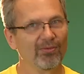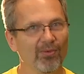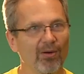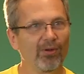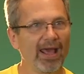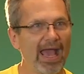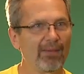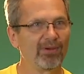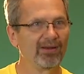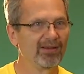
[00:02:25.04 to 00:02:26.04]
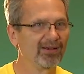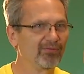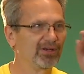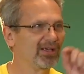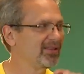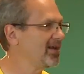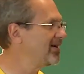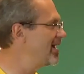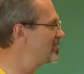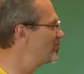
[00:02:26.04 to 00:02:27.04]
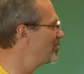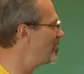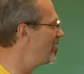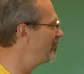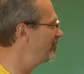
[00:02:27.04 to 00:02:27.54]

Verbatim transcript: what will happen? We take that last one off.